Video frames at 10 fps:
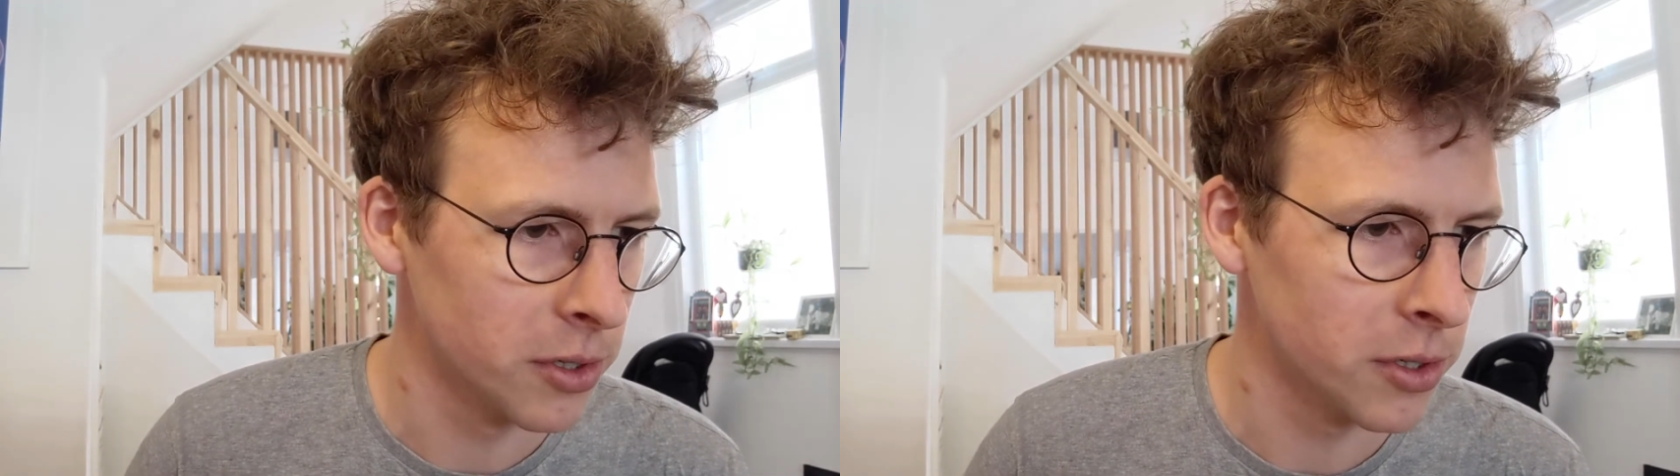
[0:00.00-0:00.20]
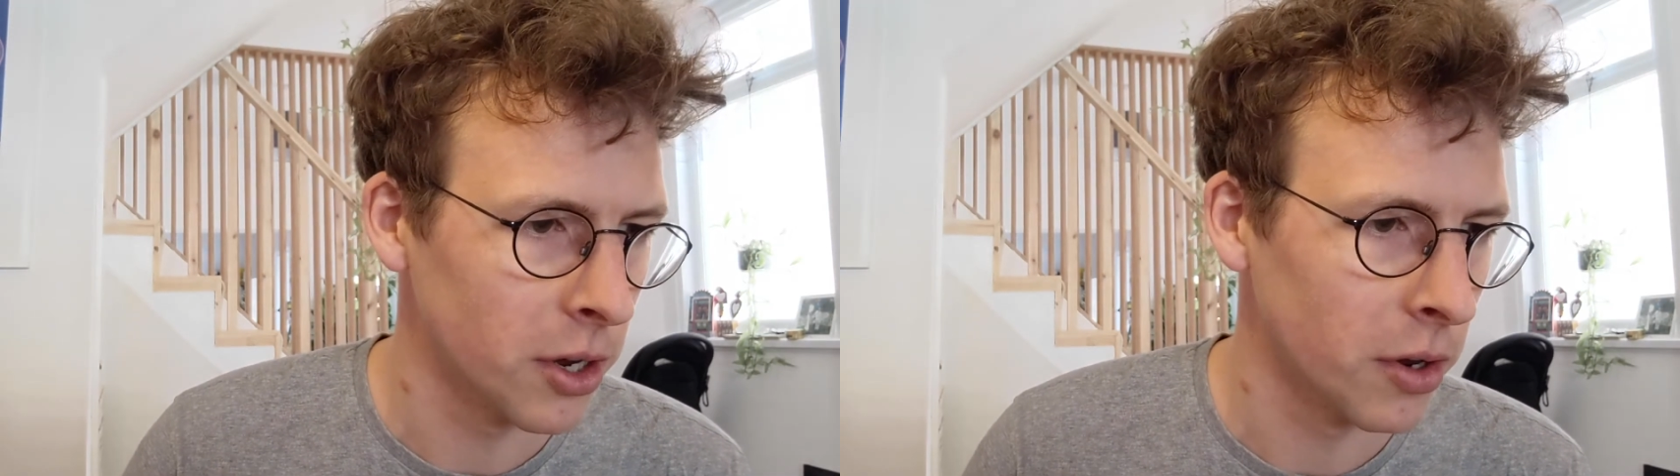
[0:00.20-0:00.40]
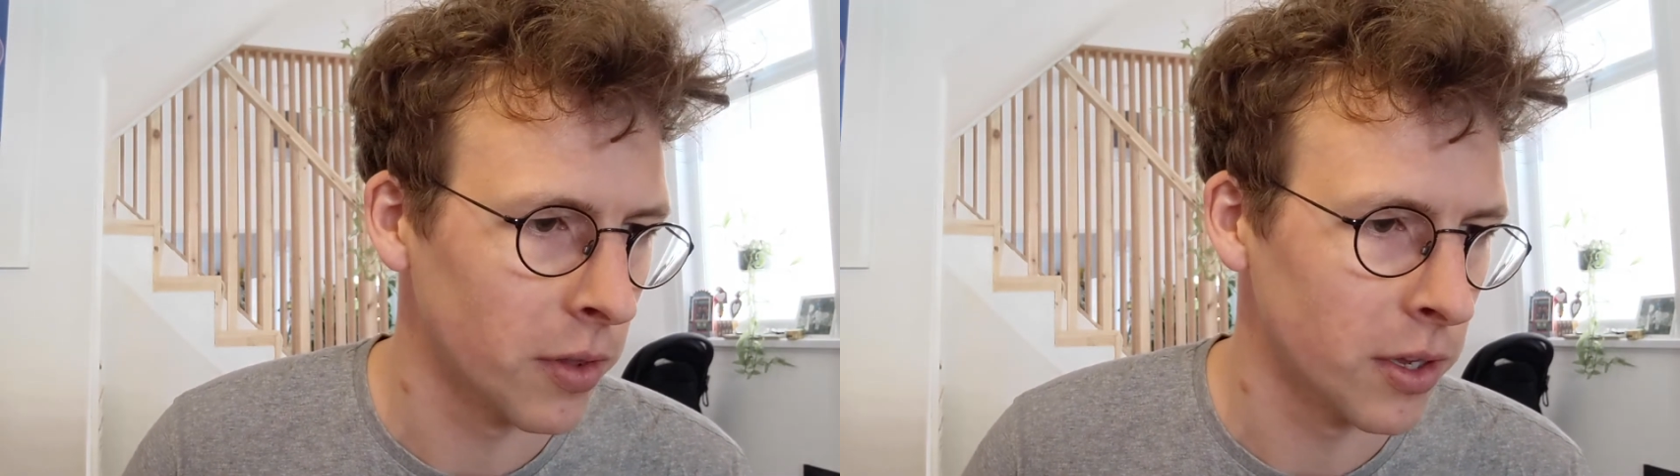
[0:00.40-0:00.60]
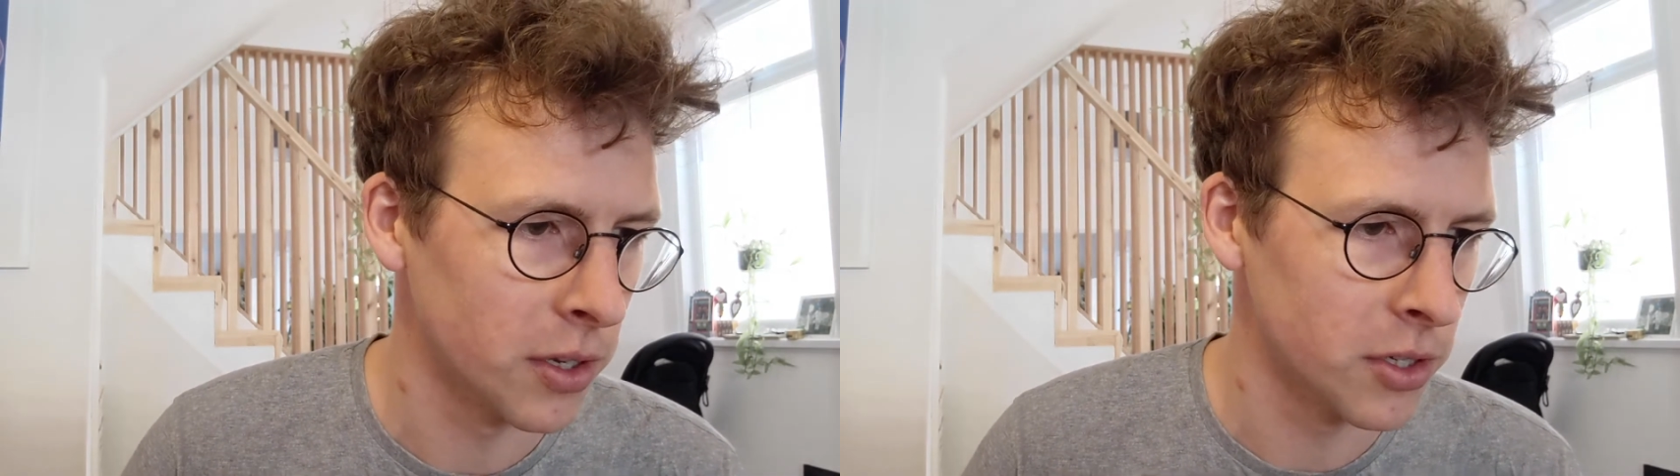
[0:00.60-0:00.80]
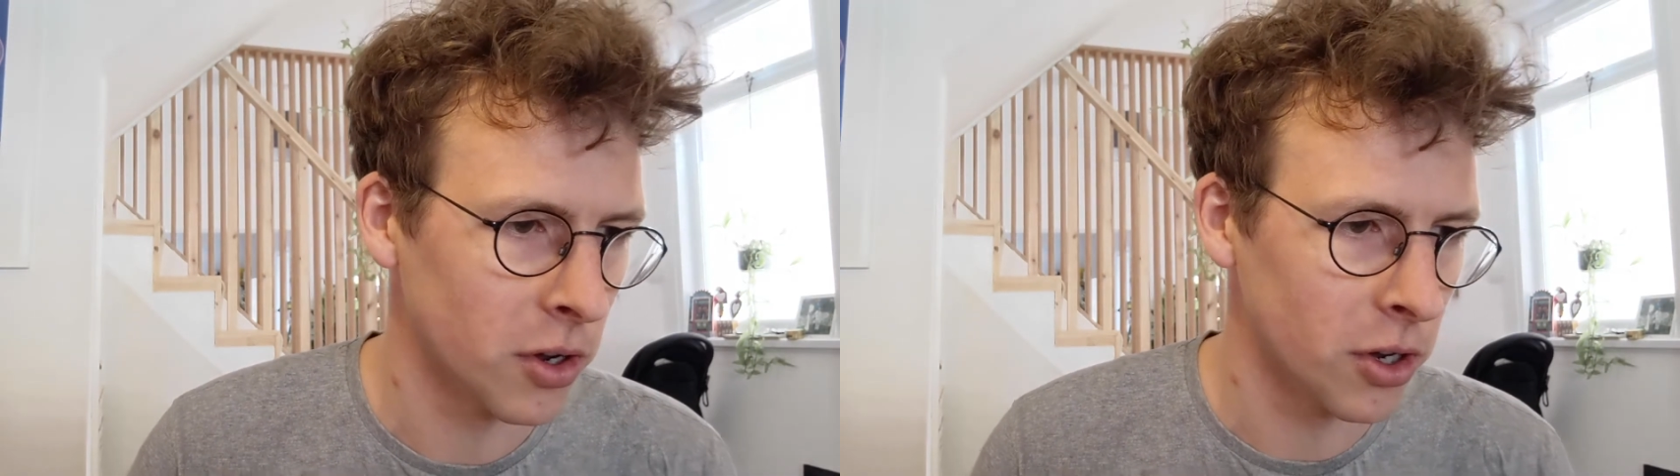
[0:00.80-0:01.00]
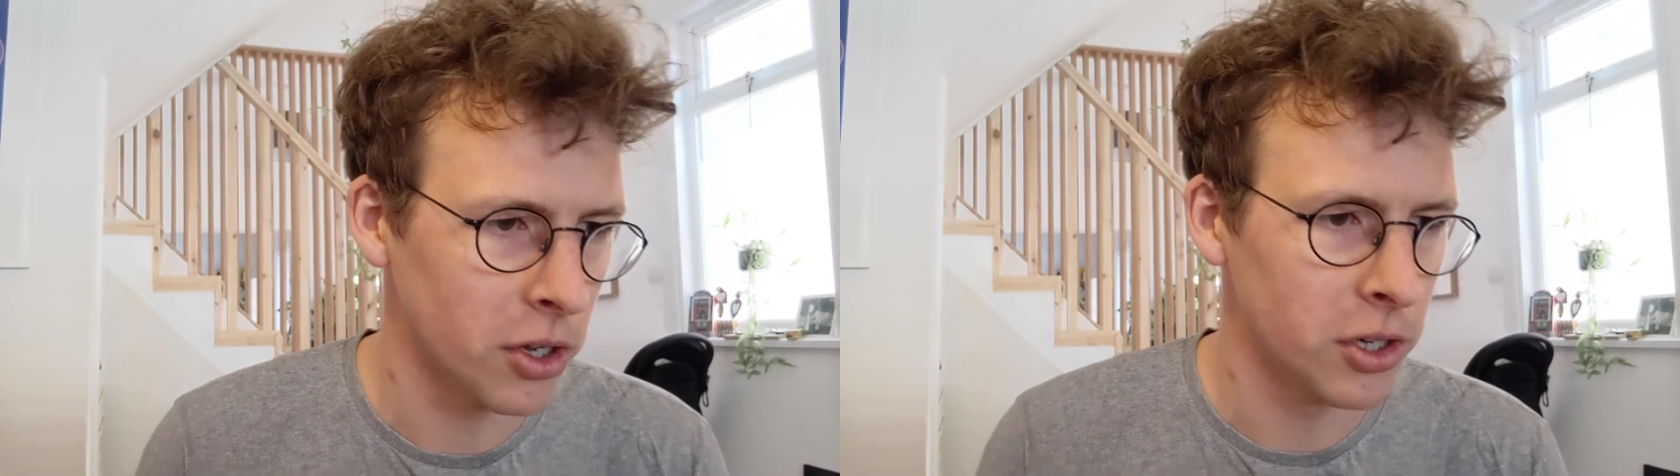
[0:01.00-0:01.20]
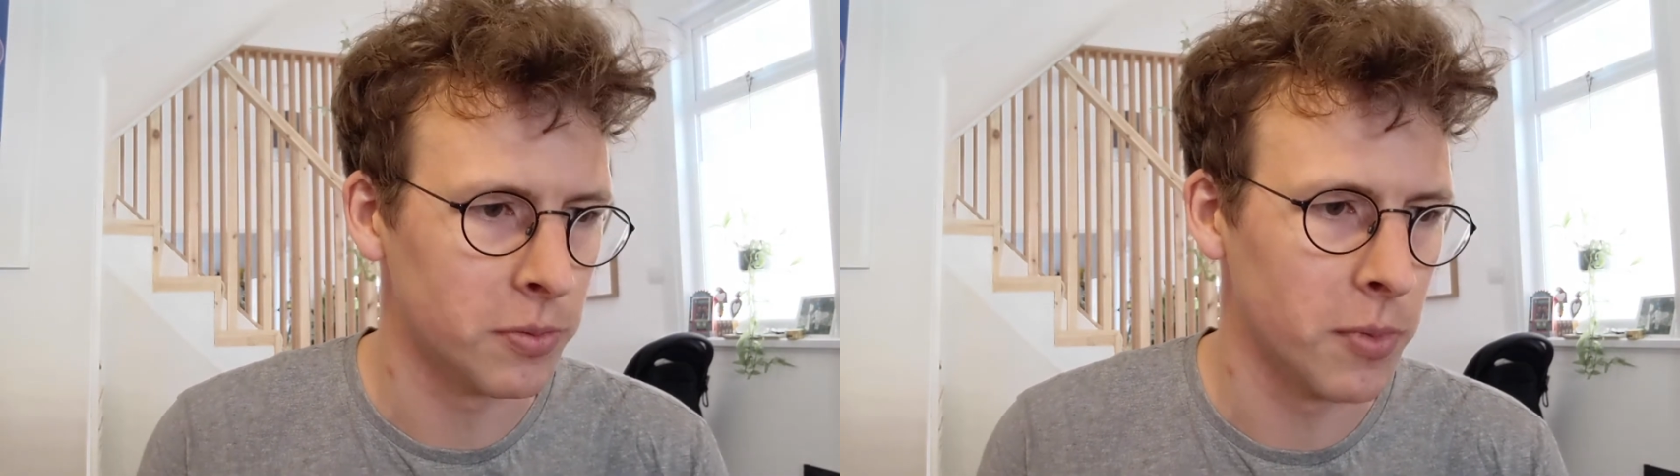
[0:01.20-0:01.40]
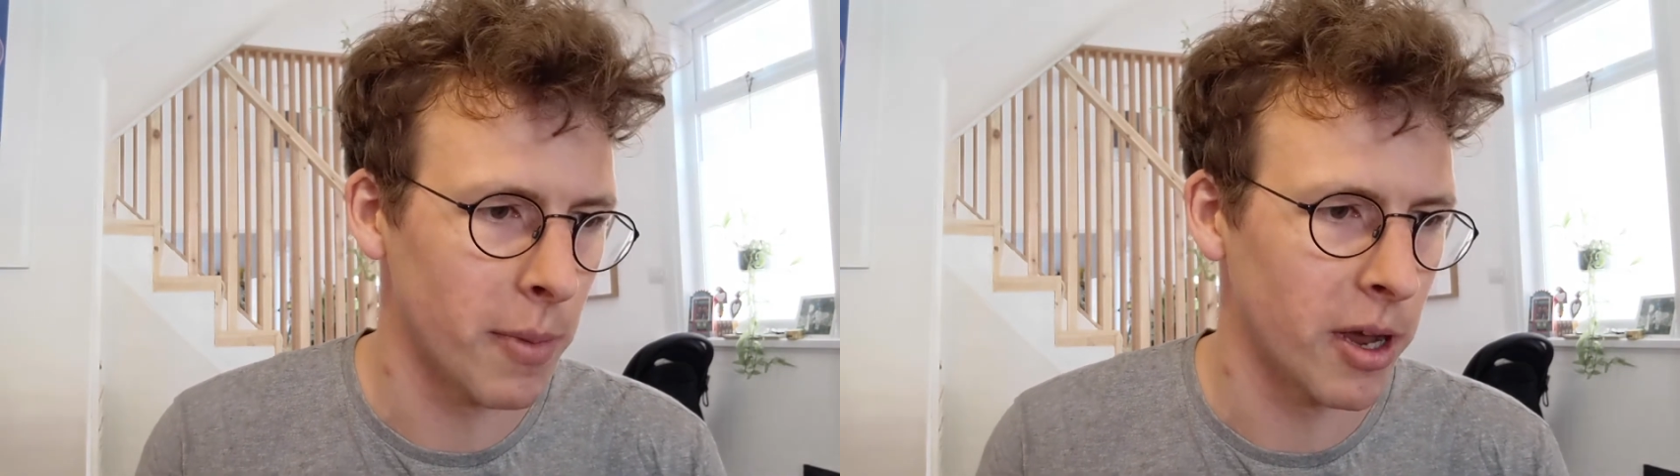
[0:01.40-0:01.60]
so there's not a
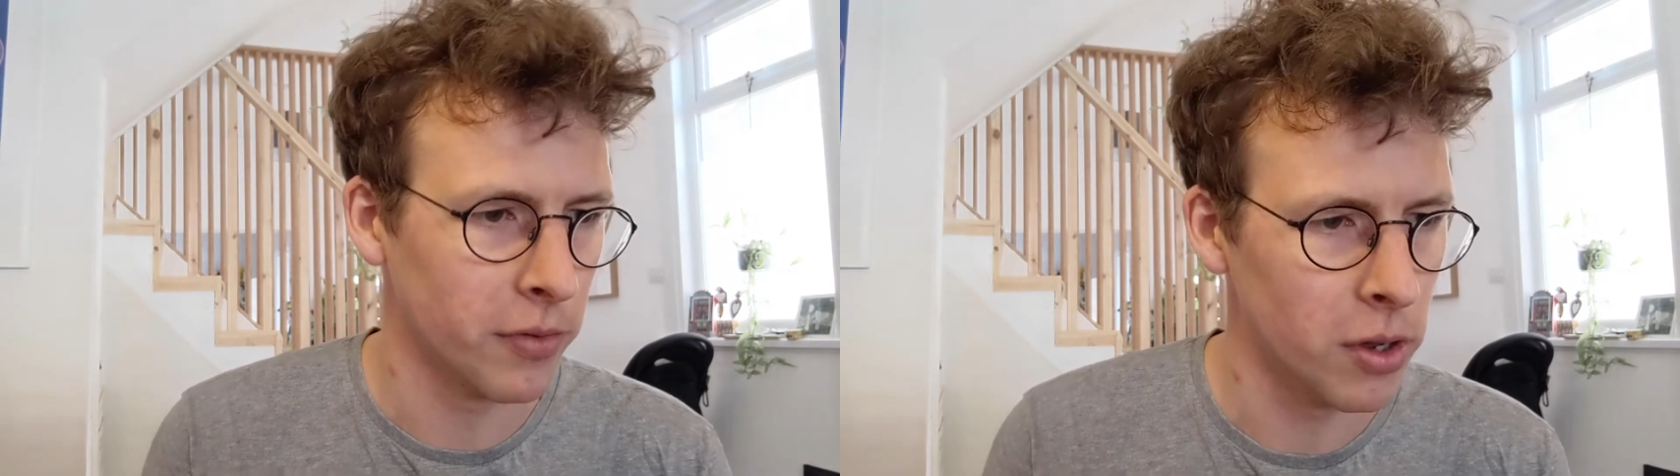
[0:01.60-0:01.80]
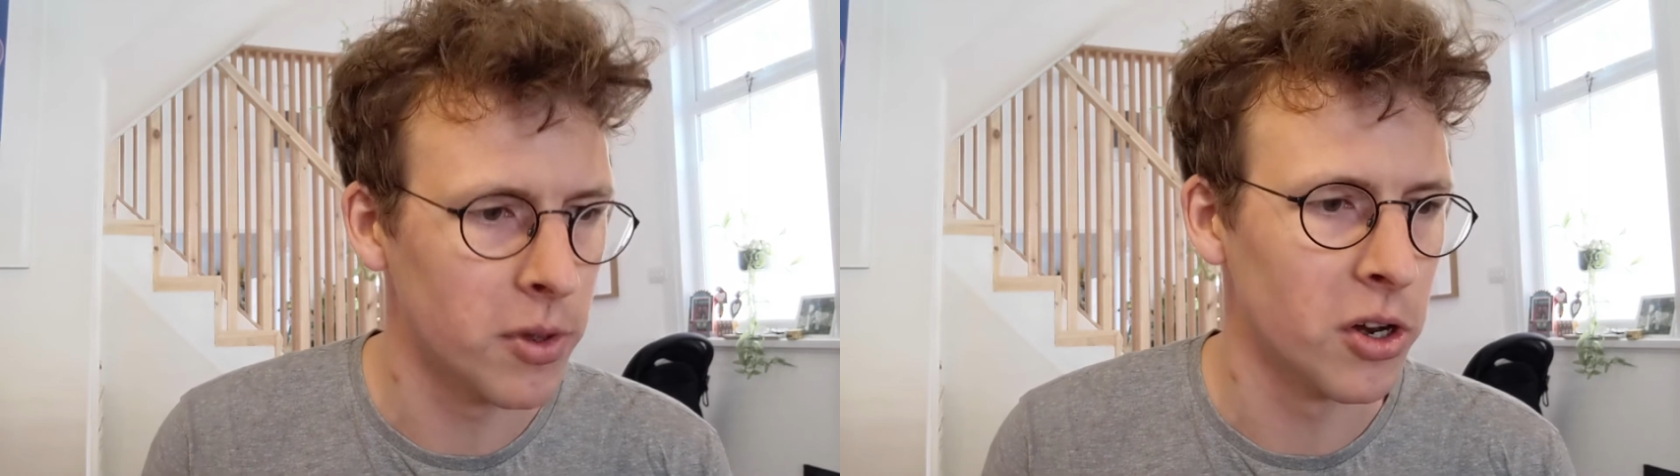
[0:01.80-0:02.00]
huge amount of human